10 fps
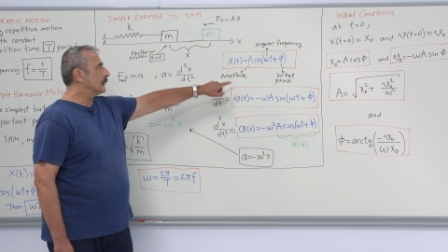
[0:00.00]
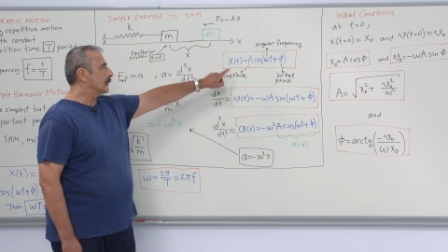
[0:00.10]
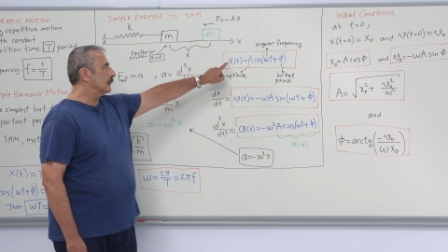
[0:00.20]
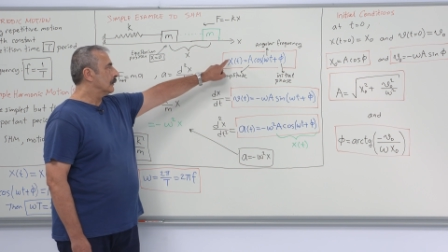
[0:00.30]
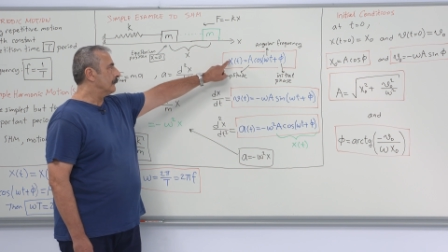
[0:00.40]

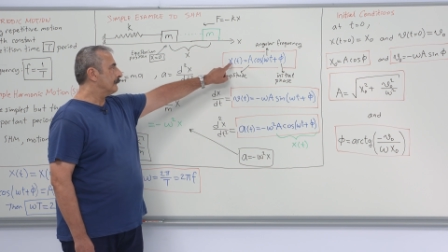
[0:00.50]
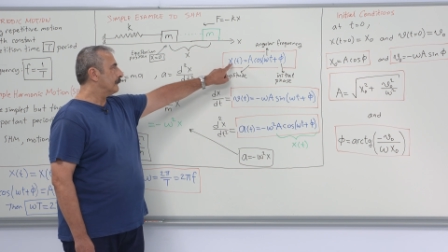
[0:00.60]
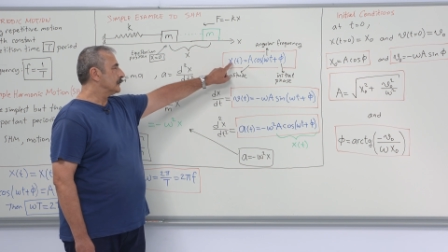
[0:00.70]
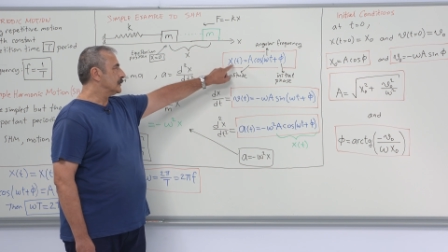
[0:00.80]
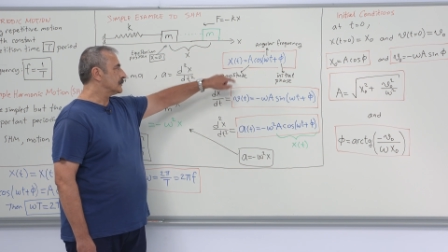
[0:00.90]
uh, of
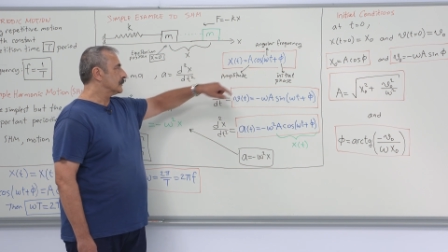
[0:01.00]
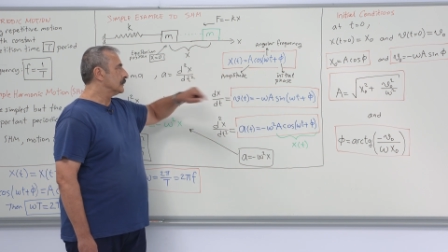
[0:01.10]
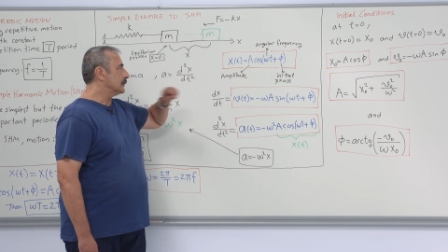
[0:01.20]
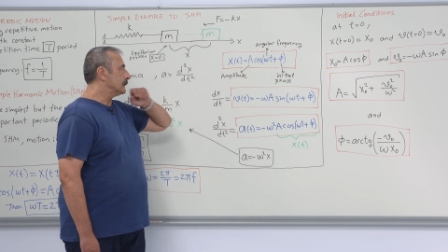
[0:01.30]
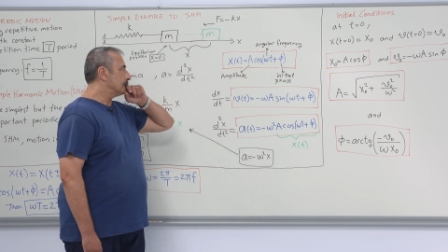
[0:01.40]
this
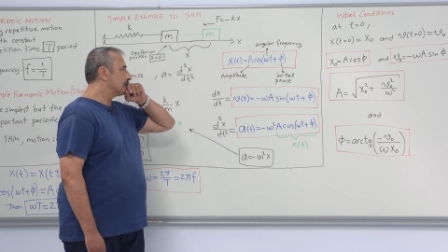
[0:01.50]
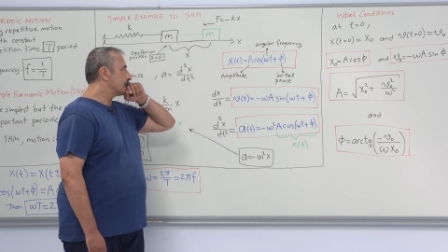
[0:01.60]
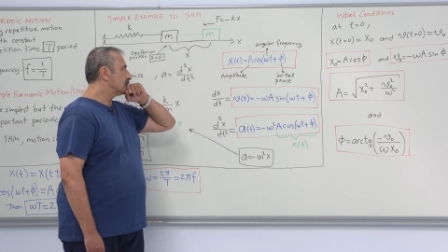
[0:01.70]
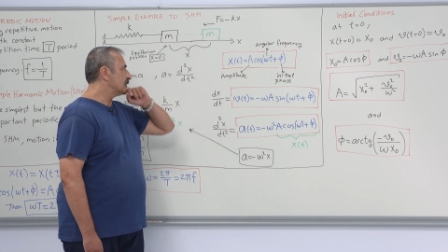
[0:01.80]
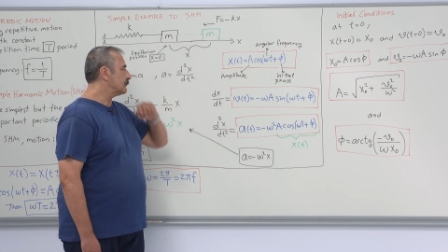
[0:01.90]
uh,
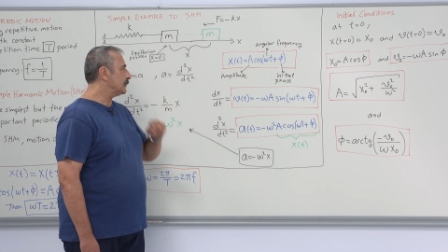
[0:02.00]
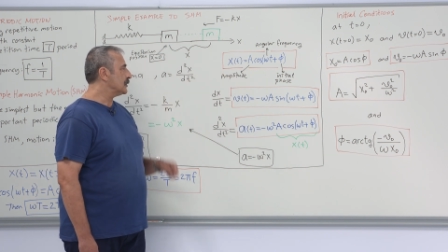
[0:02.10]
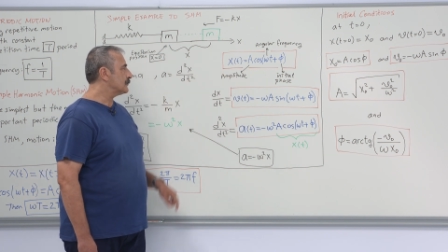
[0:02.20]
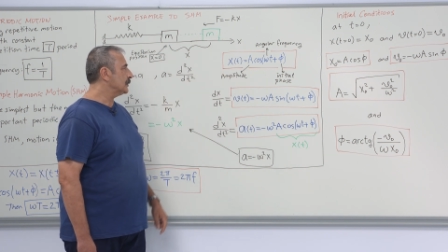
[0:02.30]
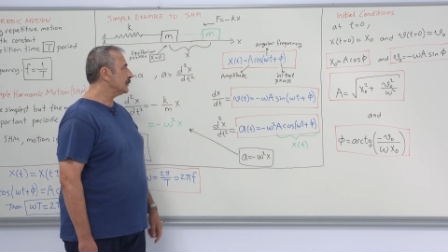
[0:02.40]

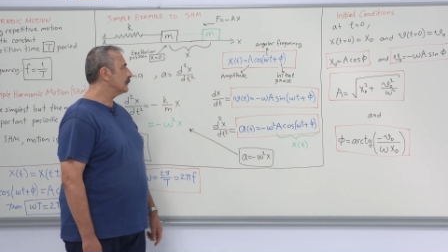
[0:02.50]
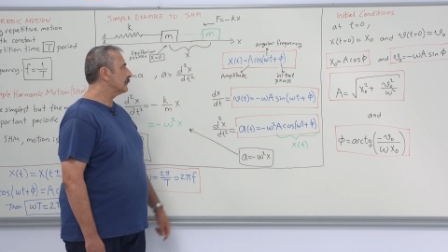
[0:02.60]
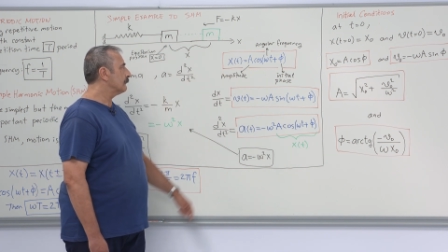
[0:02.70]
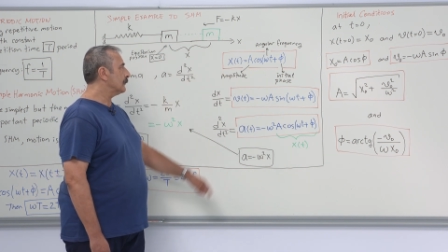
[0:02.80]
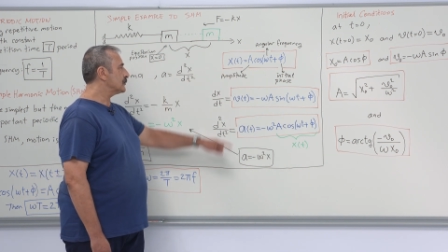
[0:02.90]
displacement.
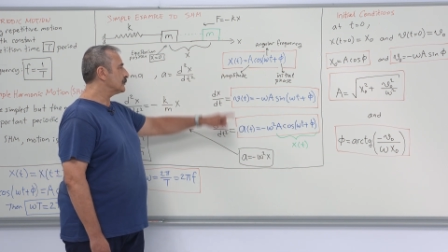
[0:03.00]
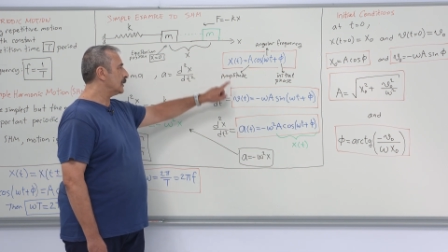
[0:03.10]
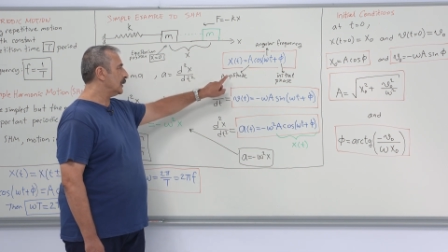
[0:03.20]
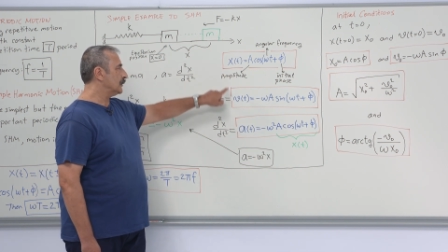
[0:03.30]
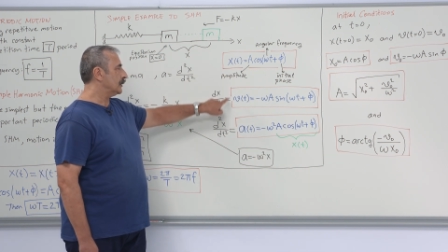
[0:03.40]
First,
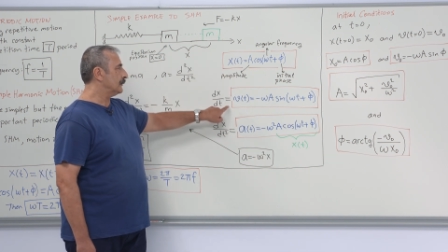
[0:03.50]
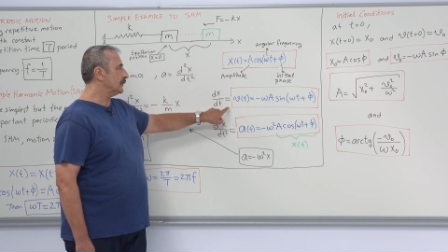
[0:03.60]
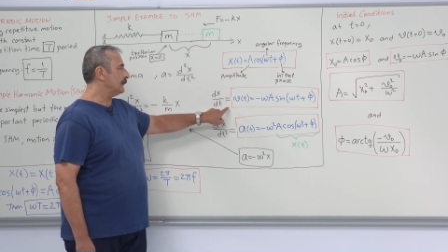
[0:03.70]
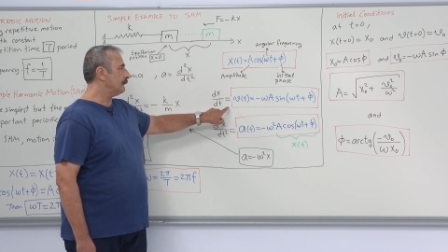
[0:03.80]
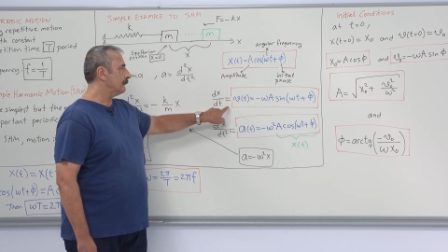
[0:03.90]
time
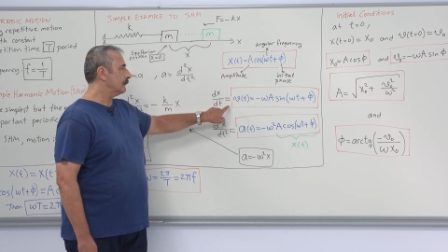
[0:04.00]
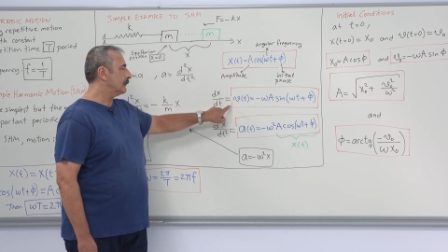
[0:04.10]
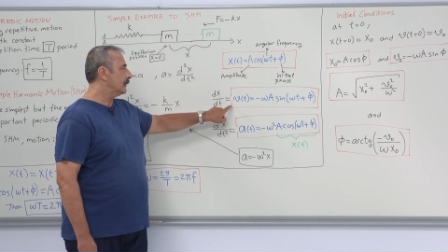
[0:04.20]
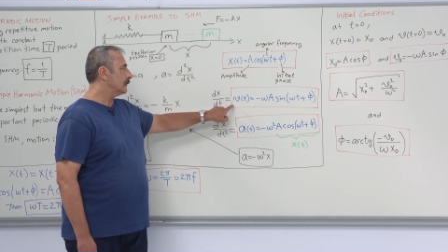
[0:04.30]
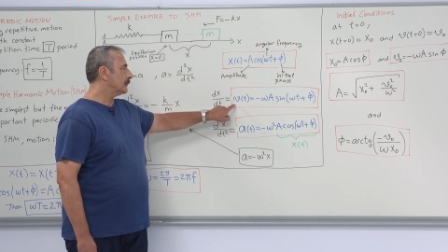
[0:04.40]
derivative
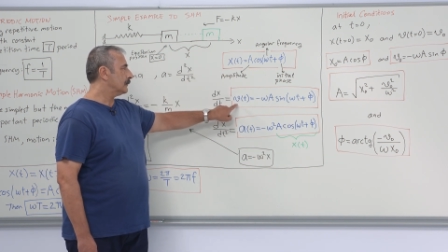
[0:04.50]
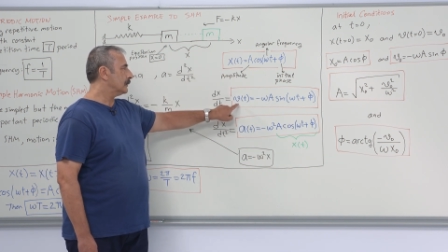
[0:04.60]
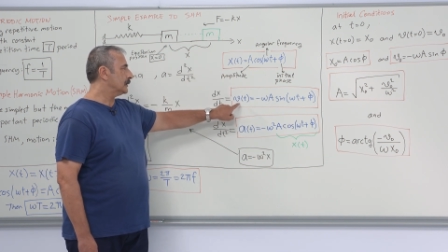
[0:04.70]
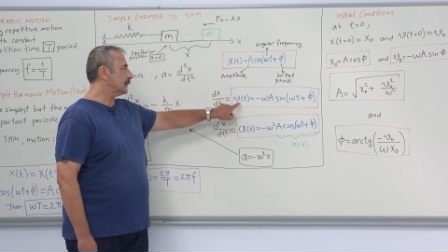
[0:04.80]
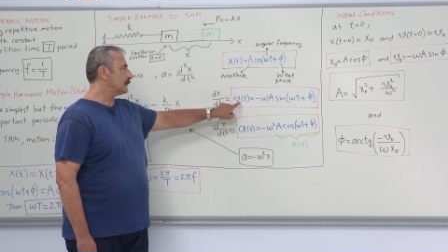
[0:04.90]

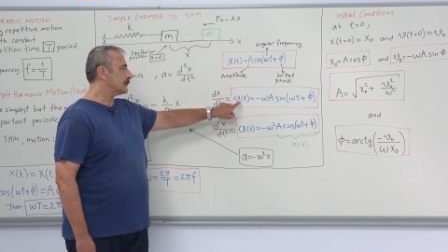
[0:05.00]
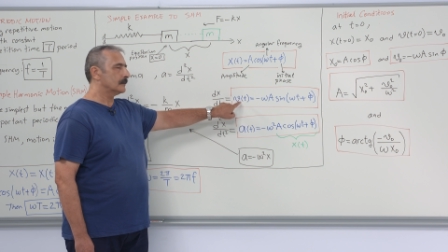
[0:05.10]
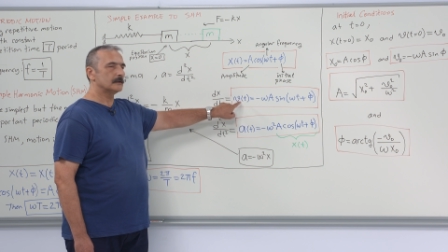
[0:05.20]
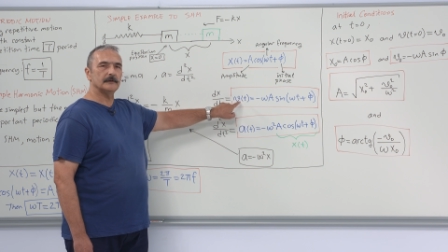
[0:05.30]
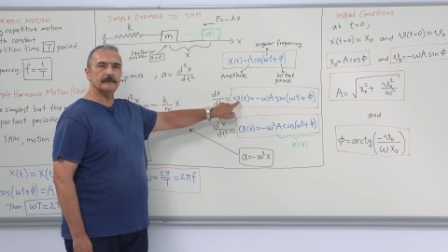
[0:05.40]
gives
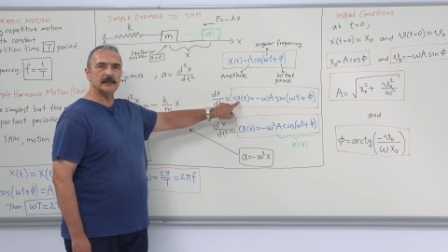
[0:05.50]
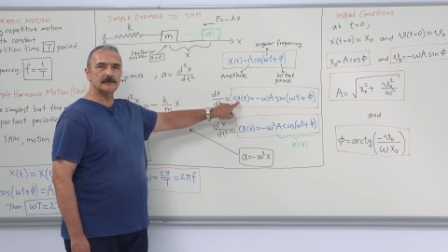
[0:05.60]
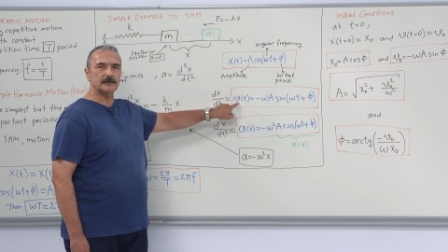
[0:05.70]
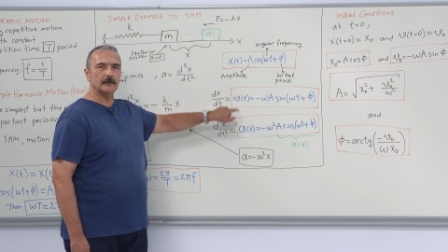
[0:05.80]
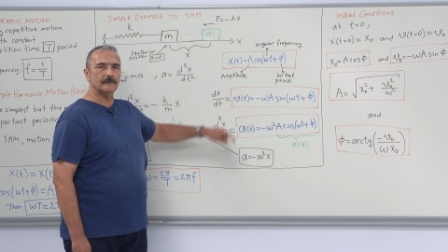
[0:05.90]
the
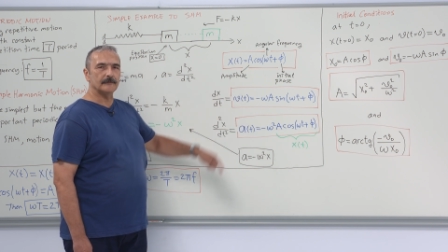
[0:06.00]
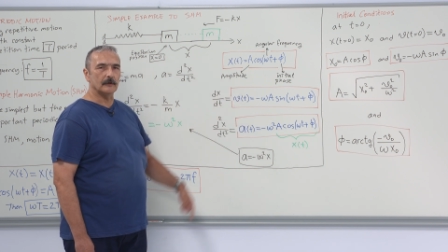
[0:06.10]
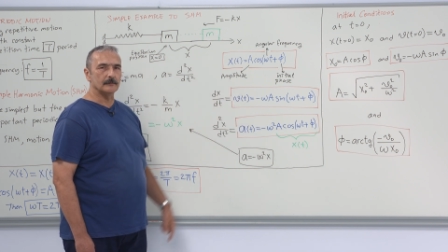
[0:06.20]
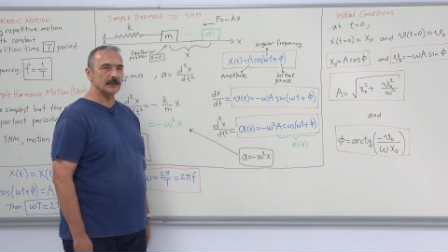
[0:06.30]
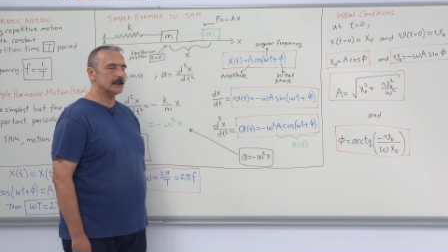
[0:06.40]
velocity of the
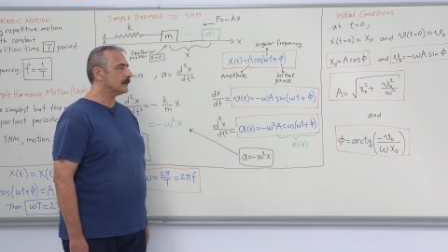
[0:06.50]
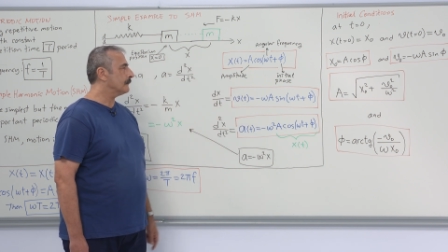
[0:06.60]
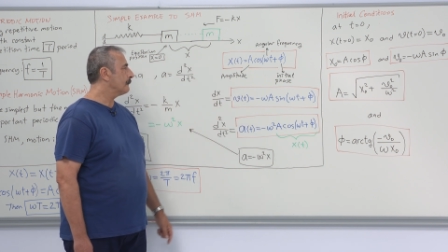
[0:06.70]
object,